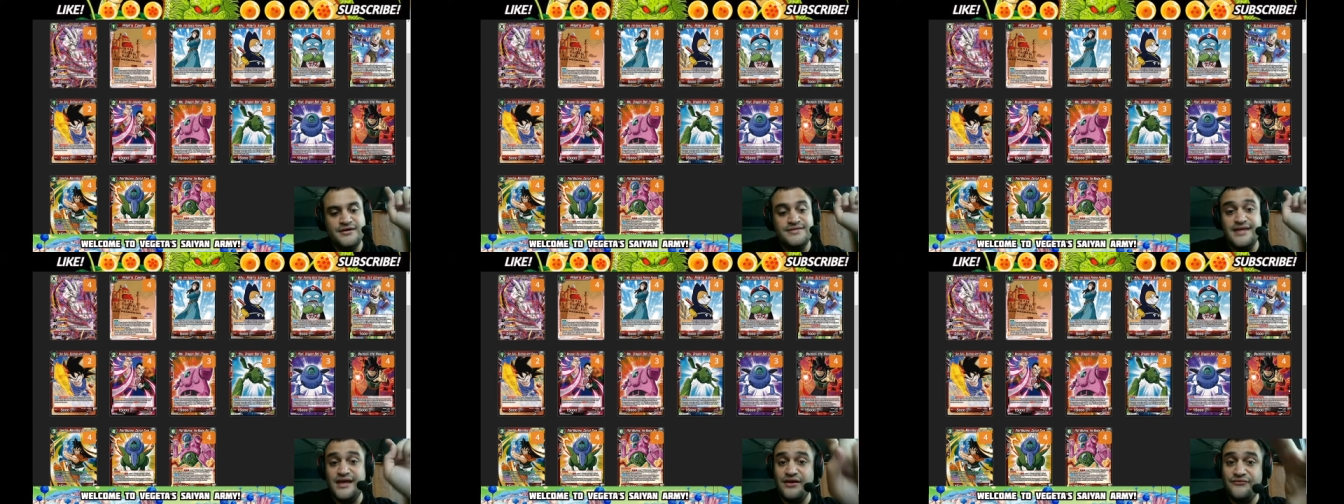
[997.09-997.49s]

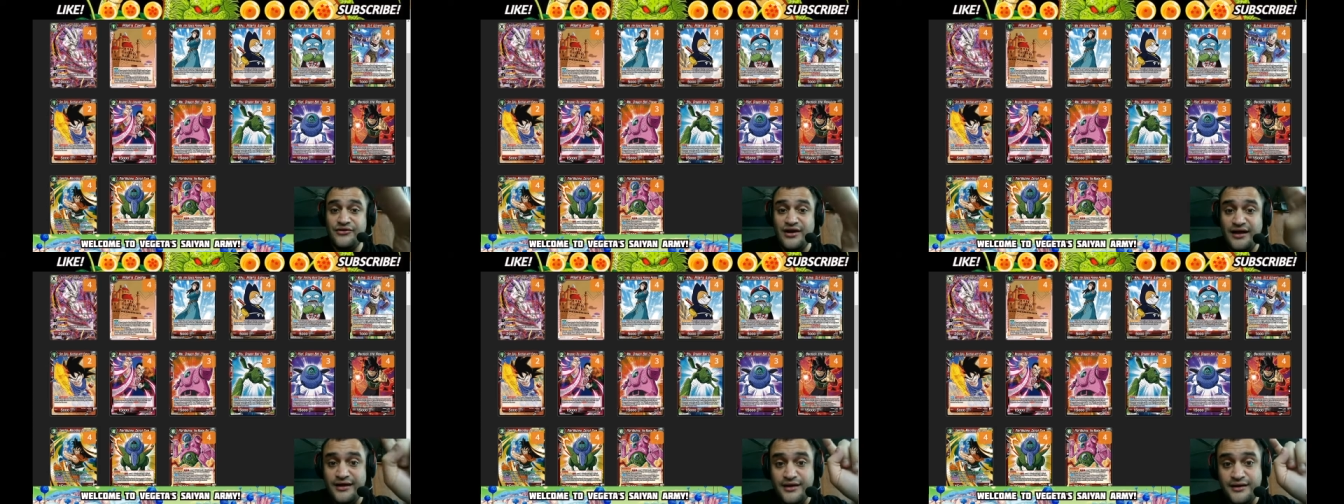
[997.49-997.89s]
Thank you for
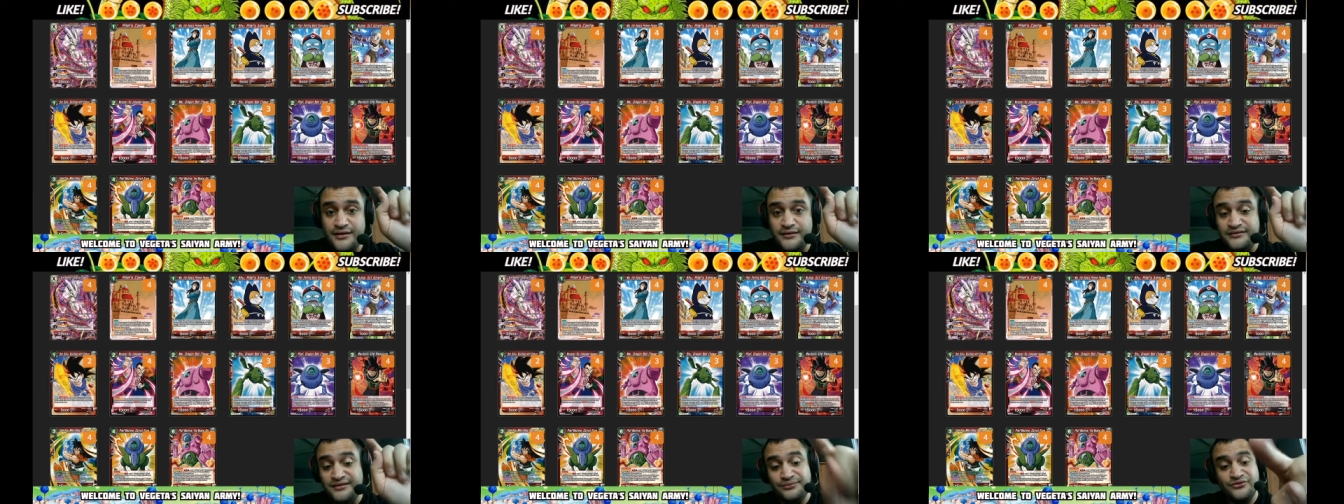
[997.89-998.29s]

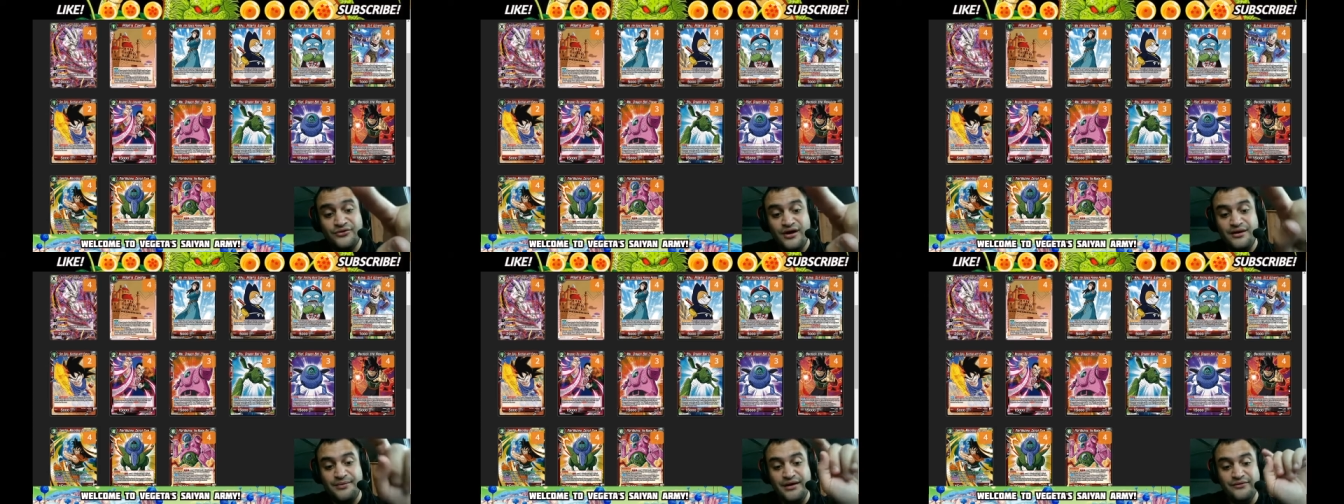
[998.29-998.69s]
liking,
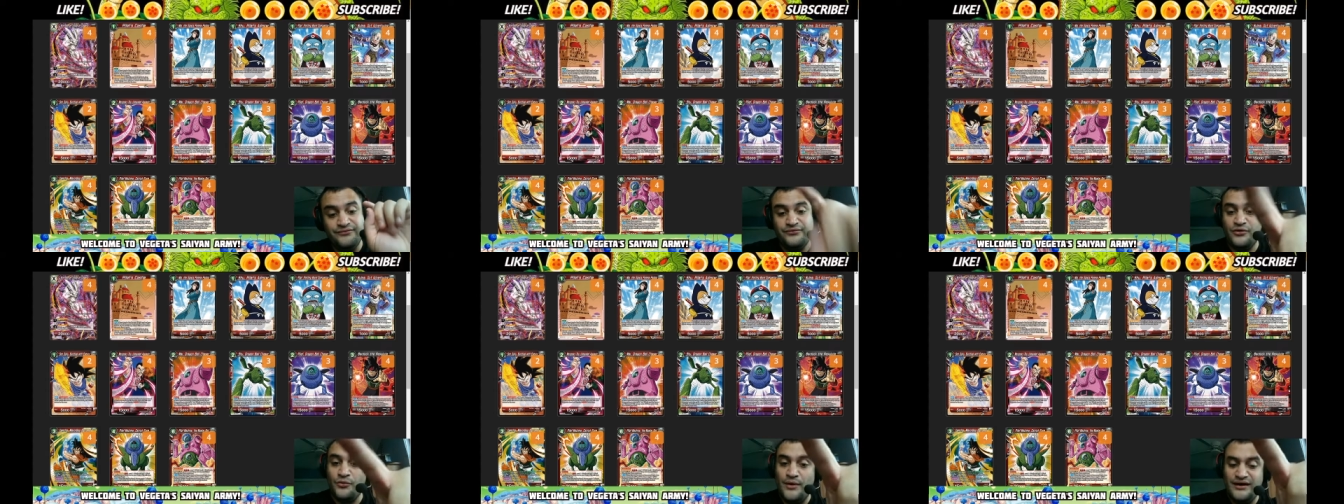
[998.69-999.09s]
subscribing,
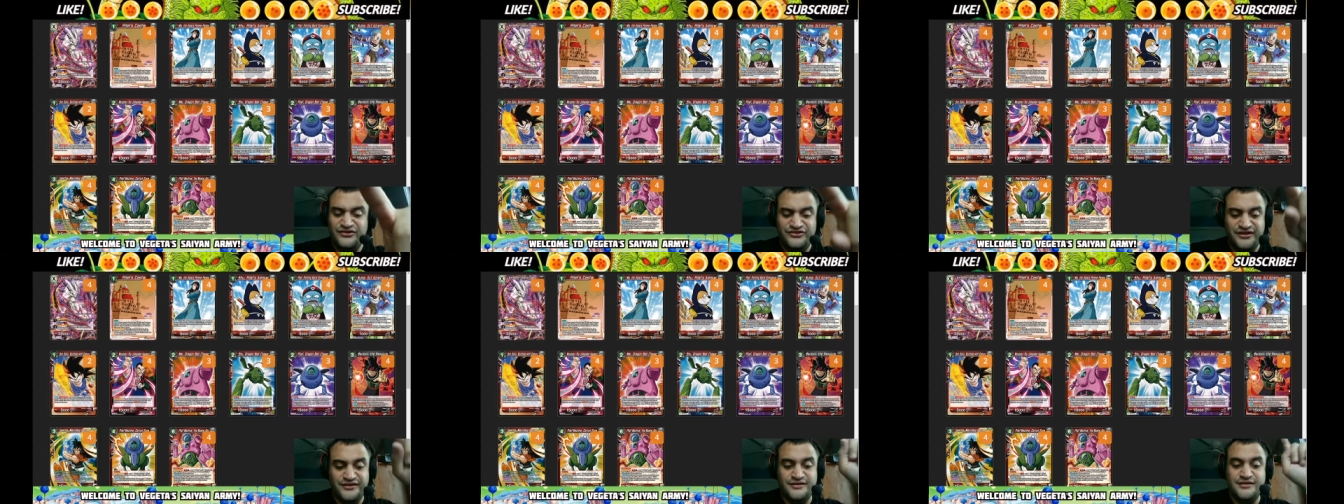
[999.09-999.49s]
for
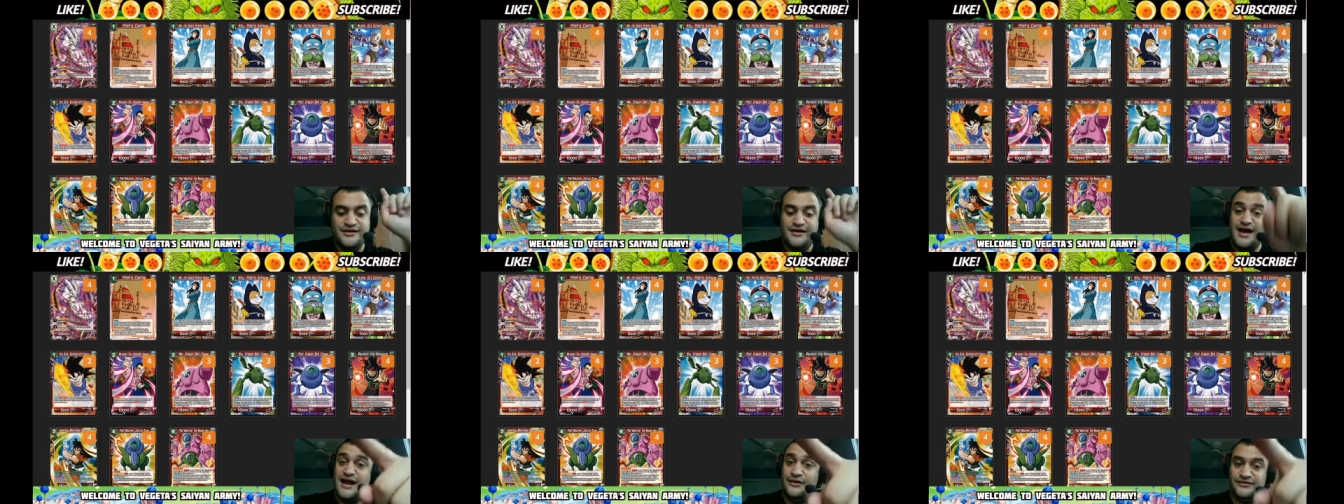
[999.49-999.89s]
watching,
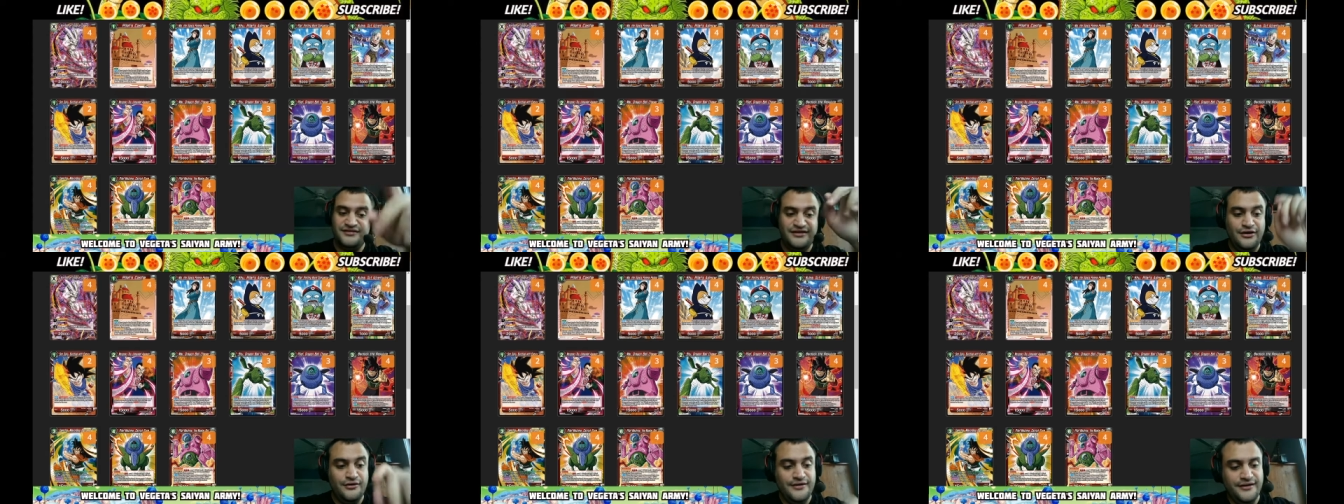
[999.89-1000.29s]
and I'll
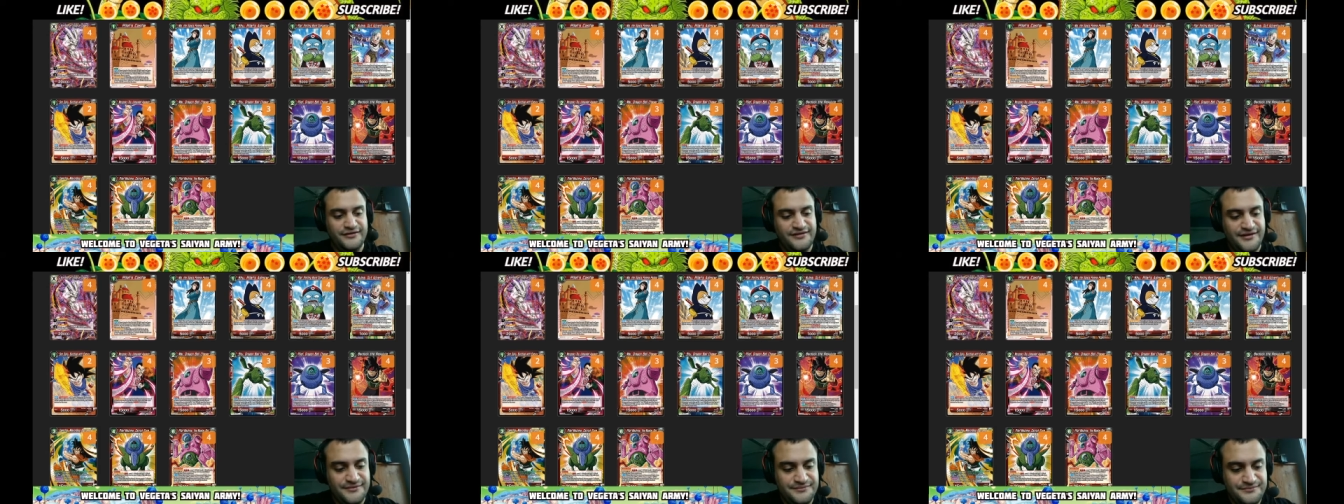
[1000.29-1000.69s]
see y'all
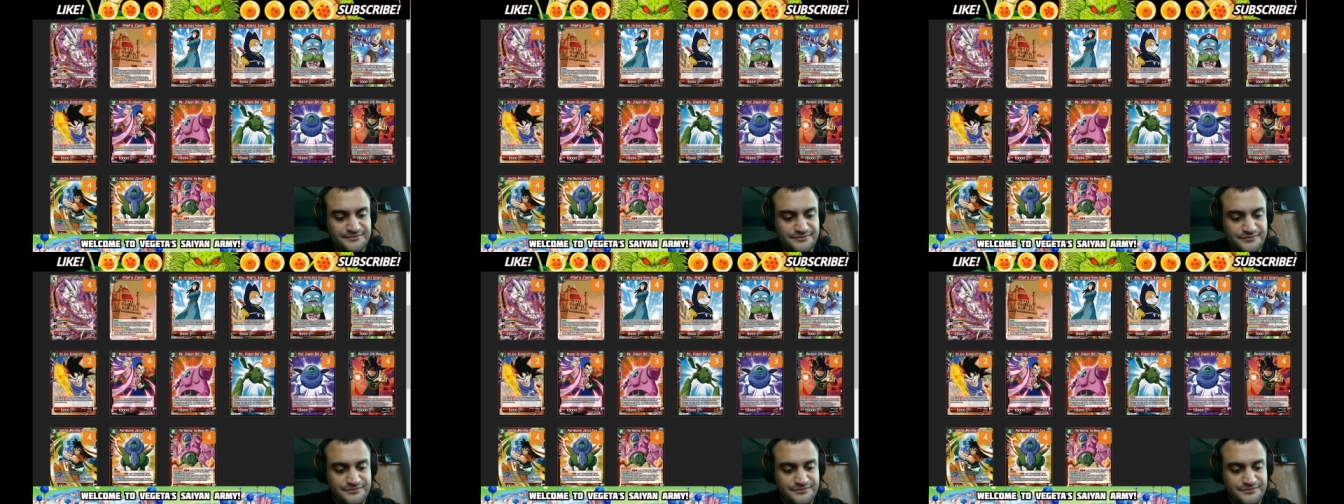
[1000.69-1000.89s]
next time.